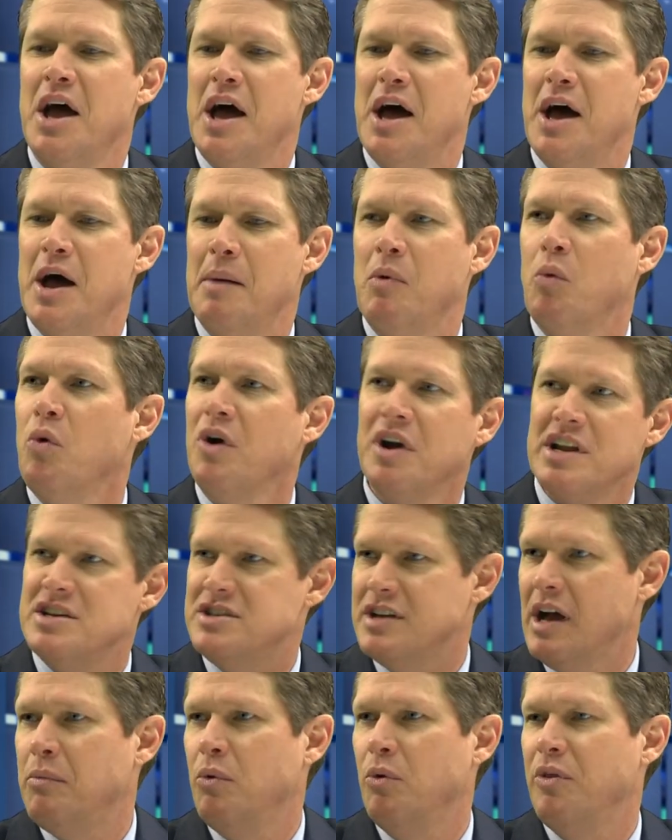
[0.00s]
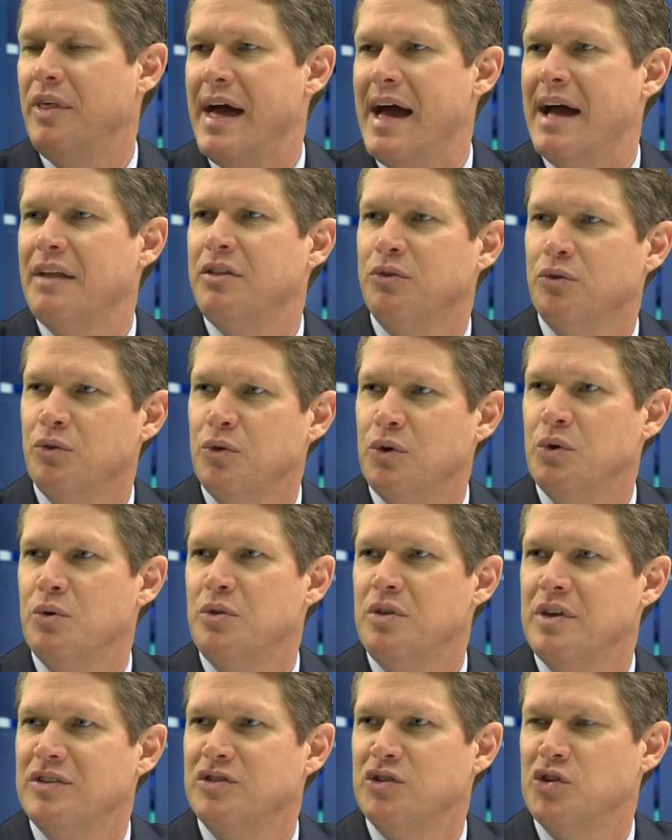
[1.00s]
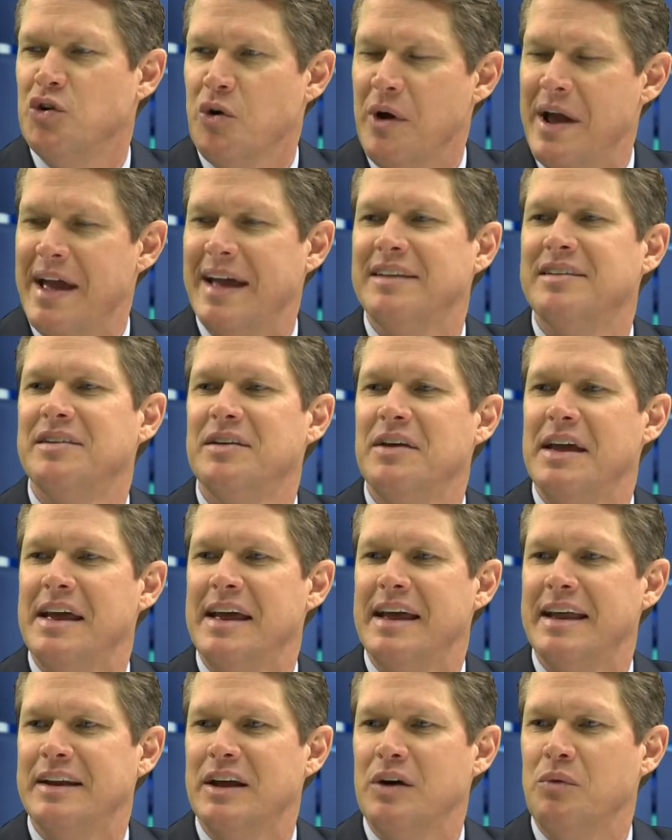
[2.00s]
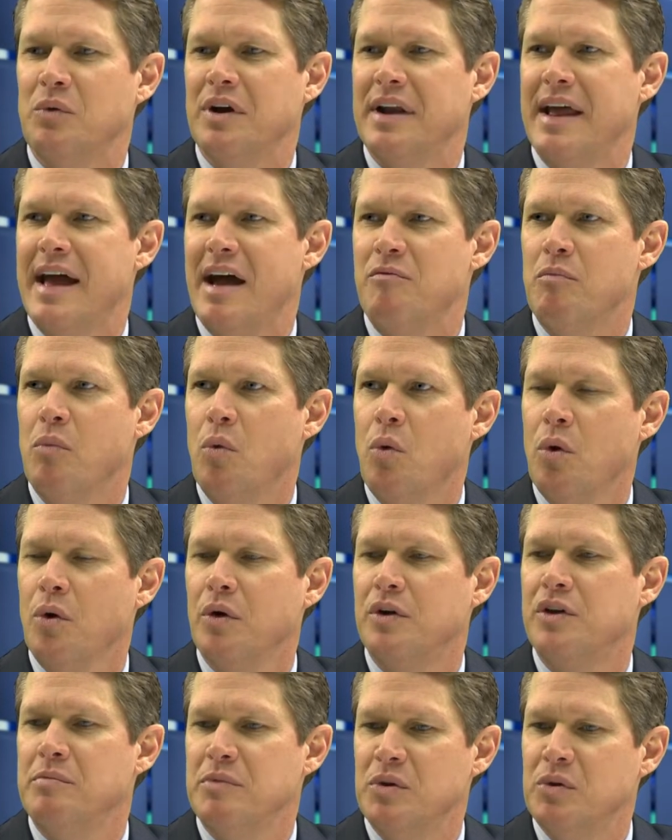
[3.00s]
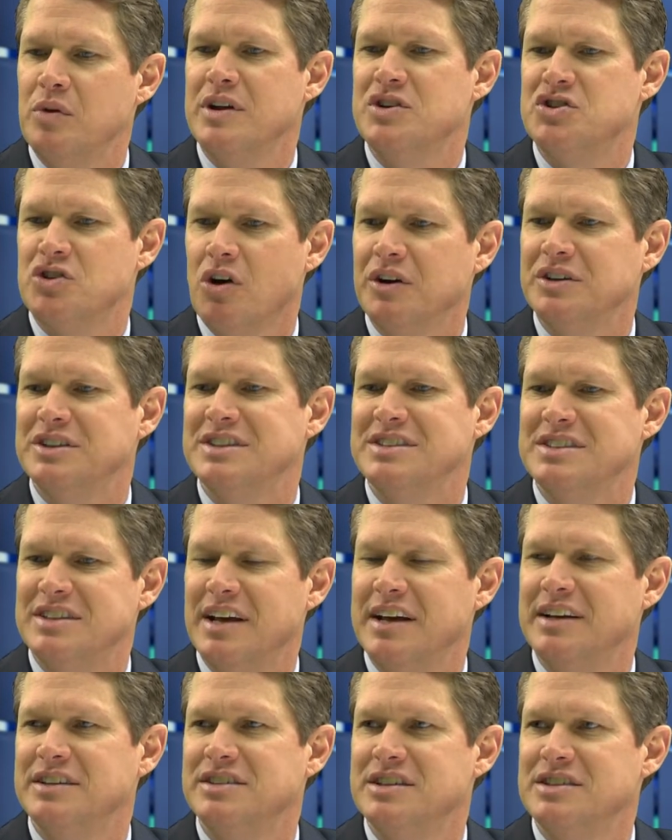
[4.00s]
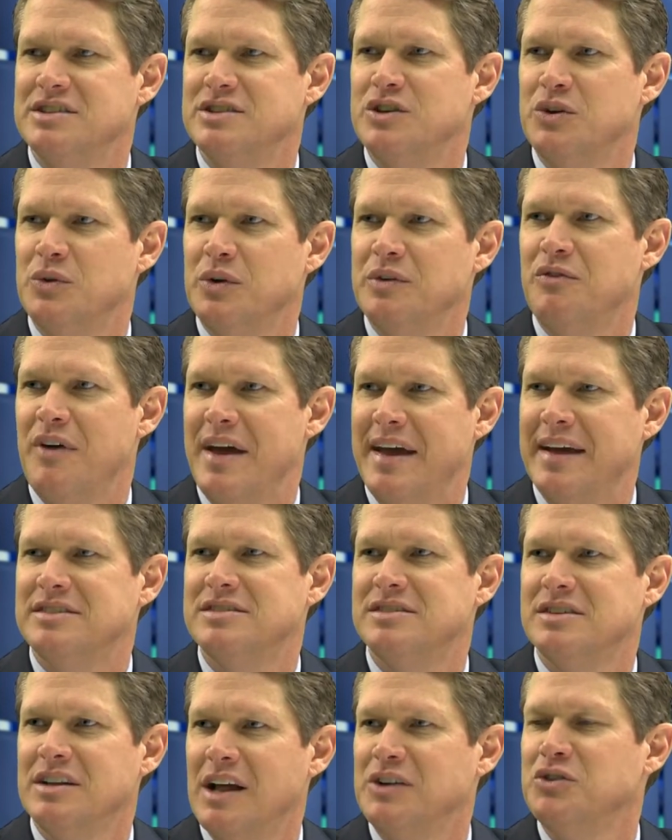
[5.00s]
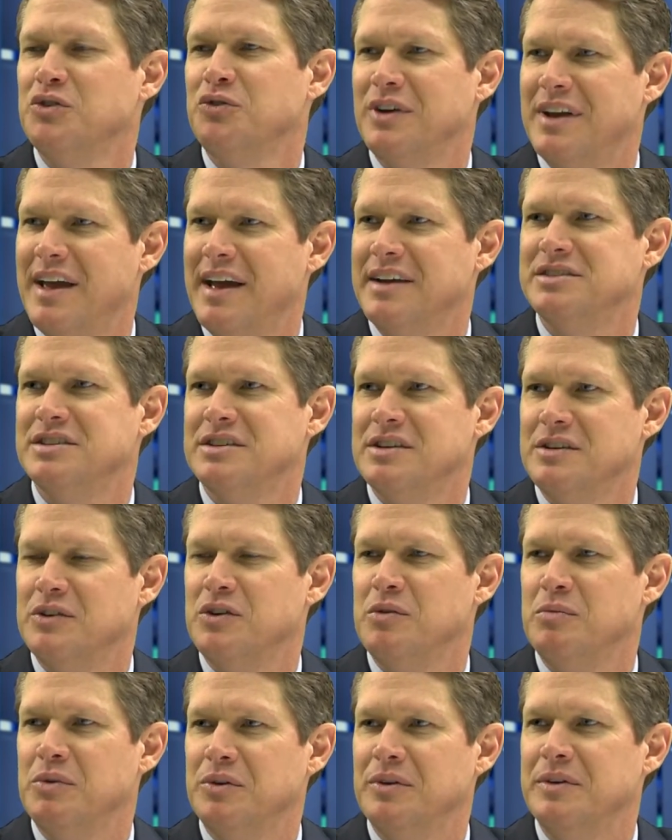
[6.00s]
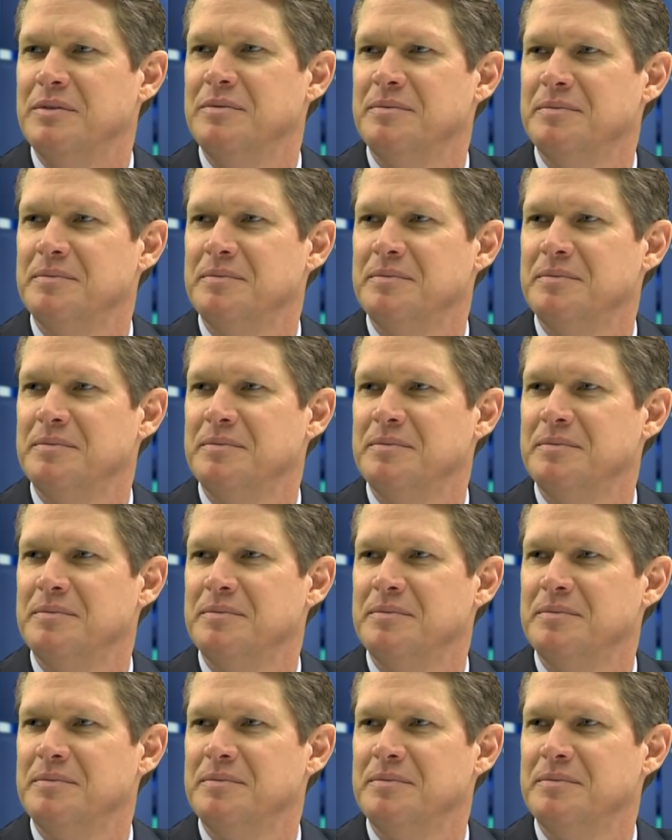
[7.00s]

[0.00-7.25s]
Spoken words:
But we're going to double that through this grant, and we're going to have more community charging stations to advance electrification in the community.